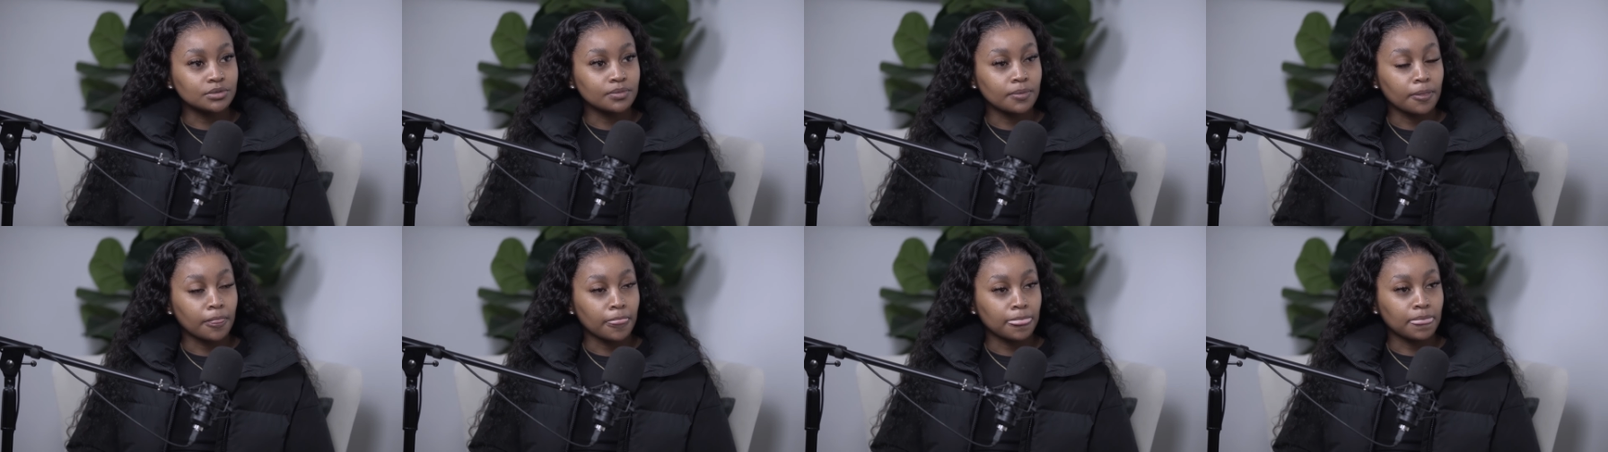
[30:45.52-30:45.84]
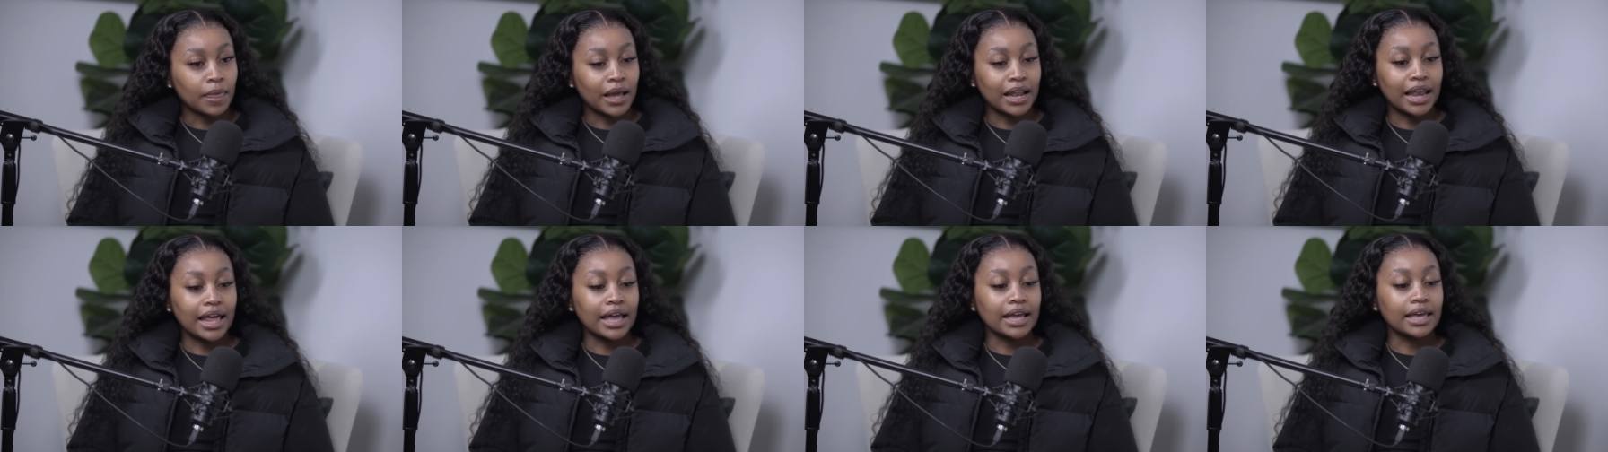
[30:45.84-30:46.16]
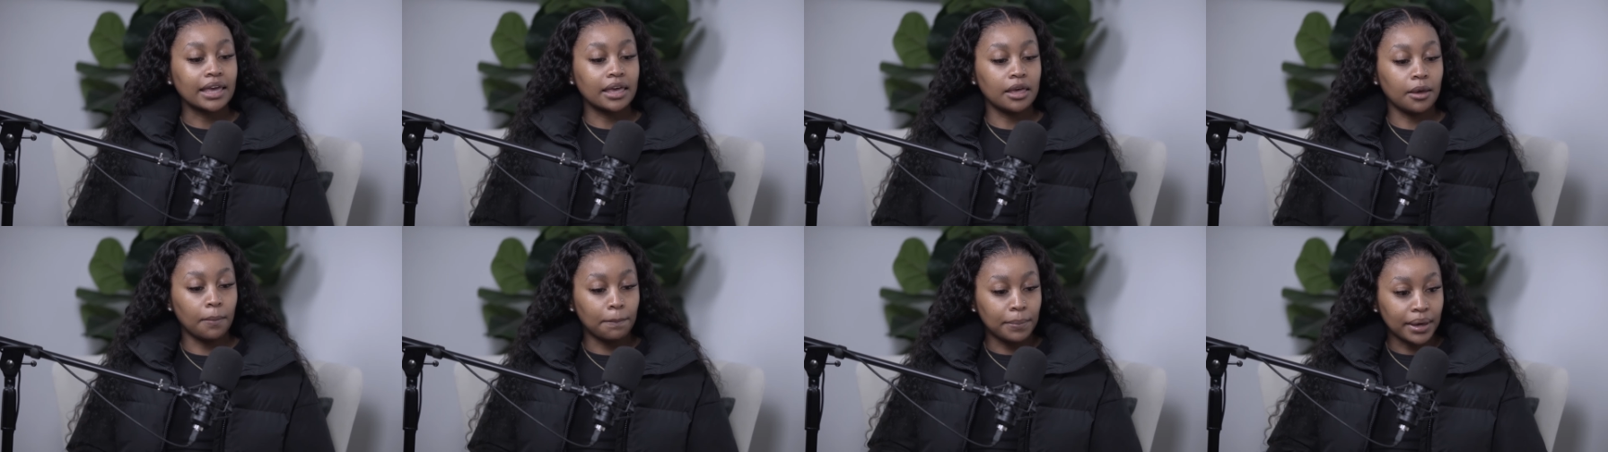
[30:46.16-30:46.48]
Yeah. I
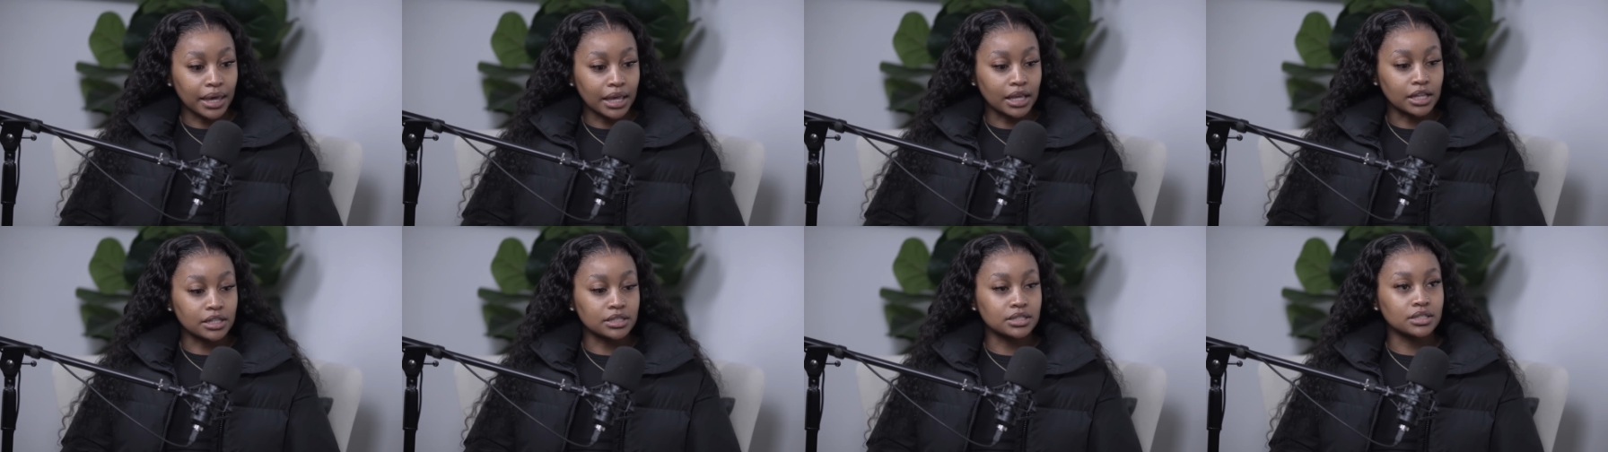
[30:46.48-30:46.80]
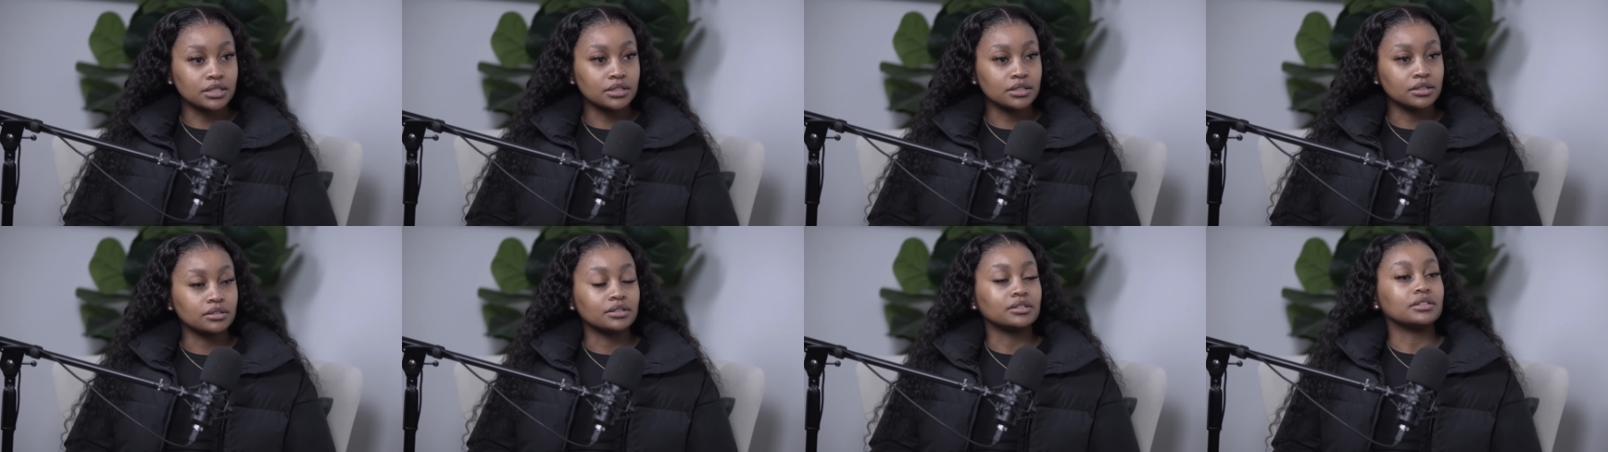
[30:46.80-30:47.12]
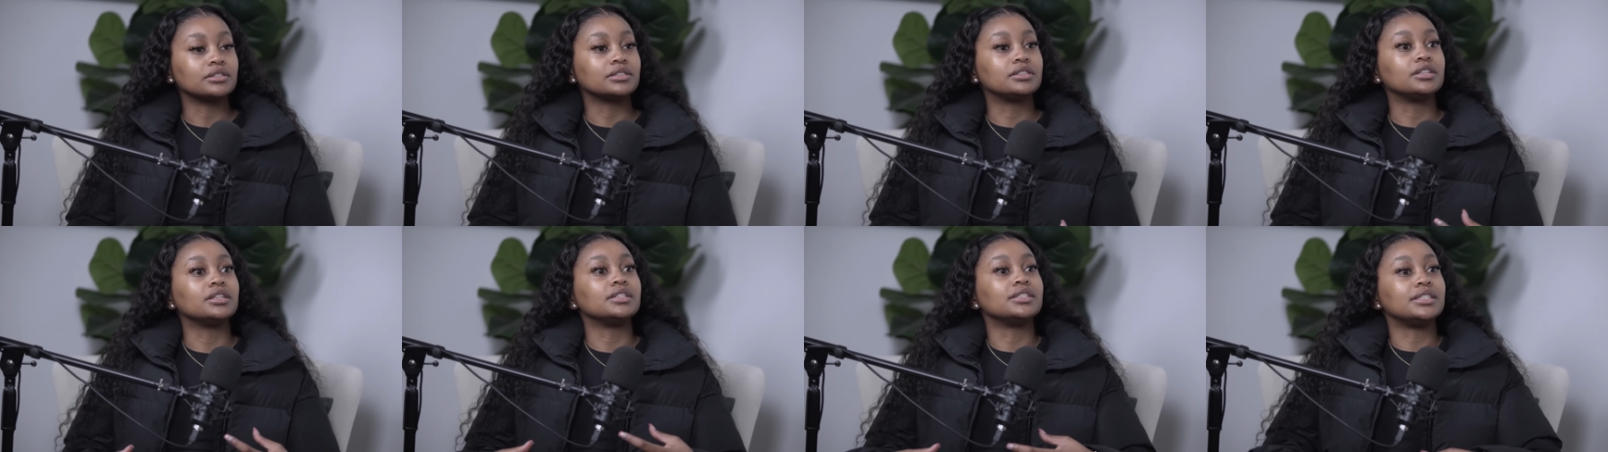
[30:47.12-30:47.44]
like keeping it
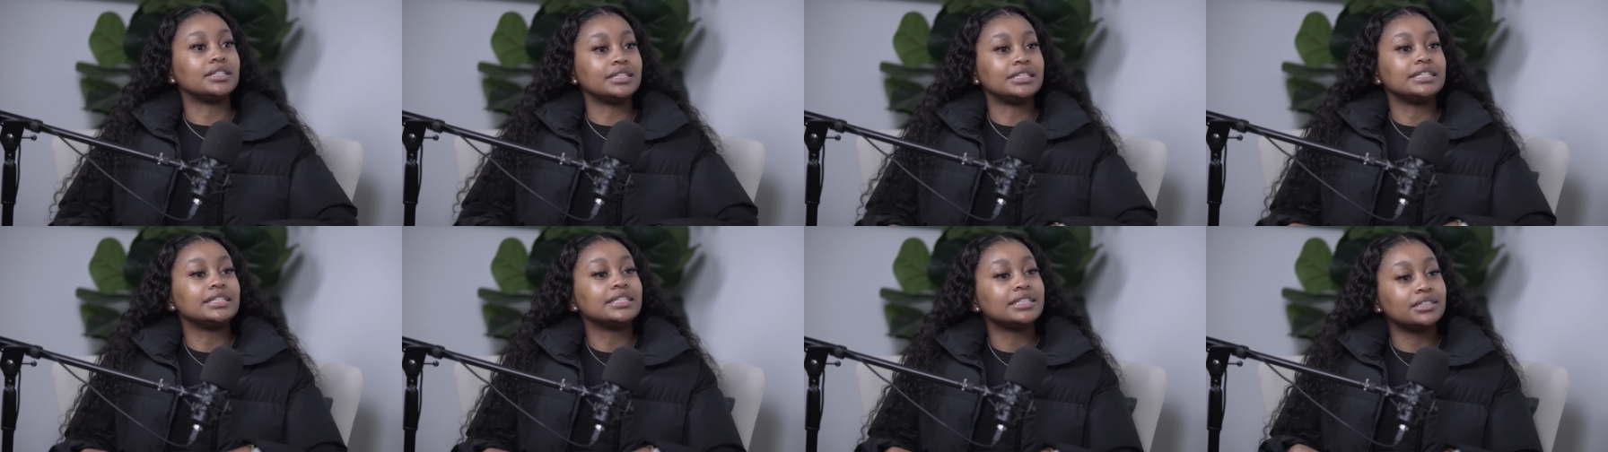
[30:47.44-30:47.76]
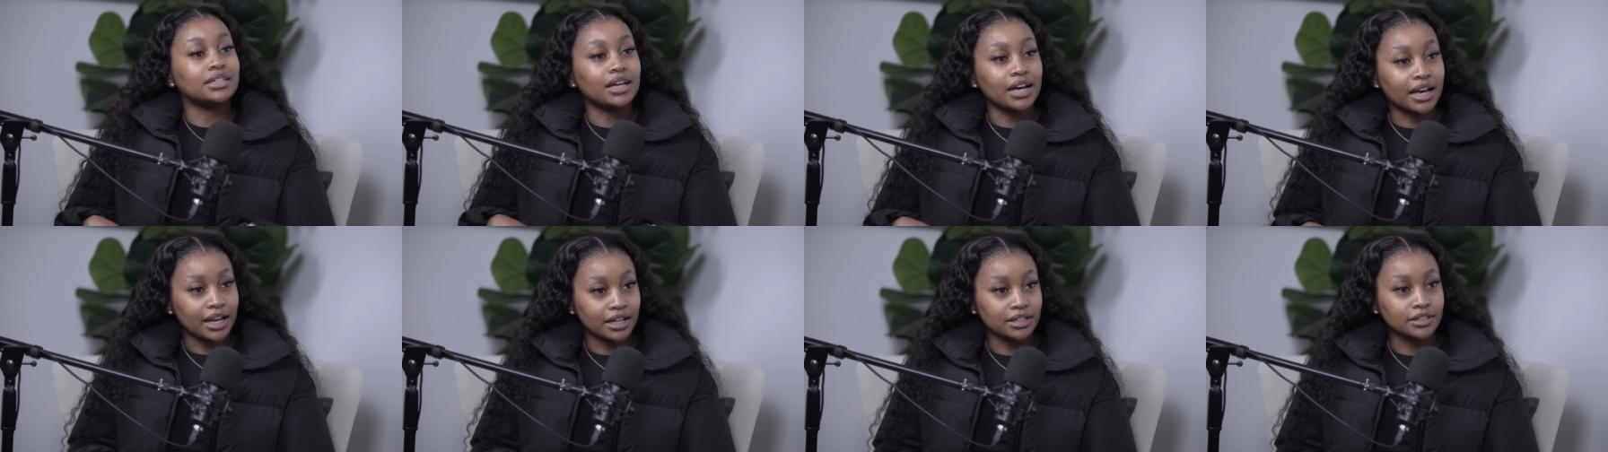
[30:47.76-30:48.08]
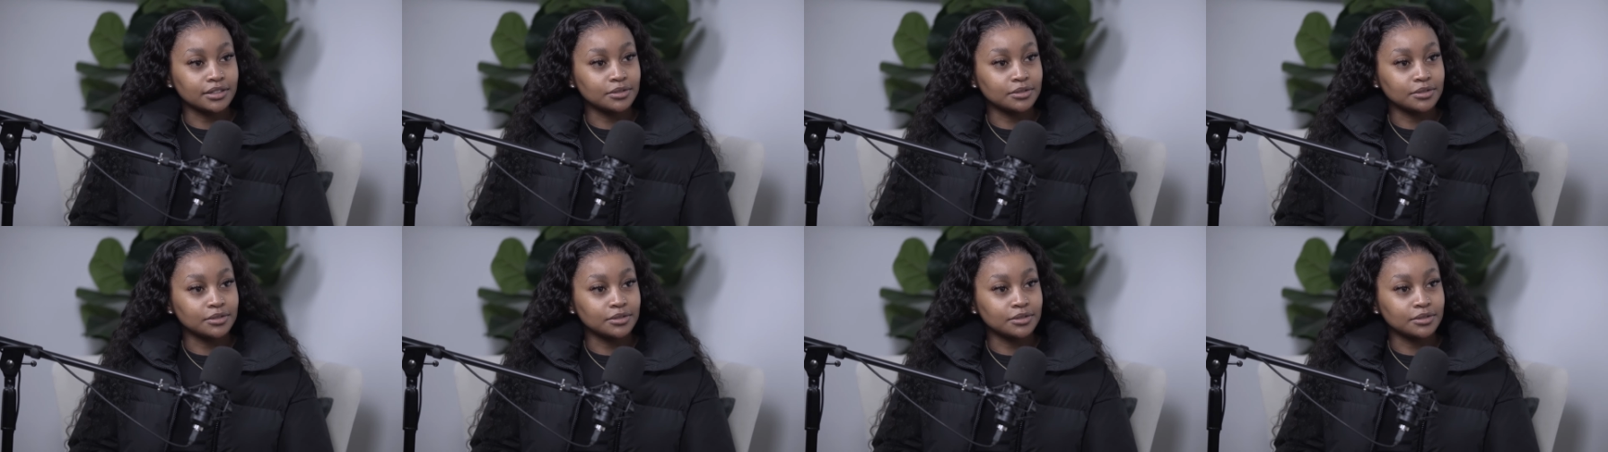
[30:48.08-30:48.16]
the Z style.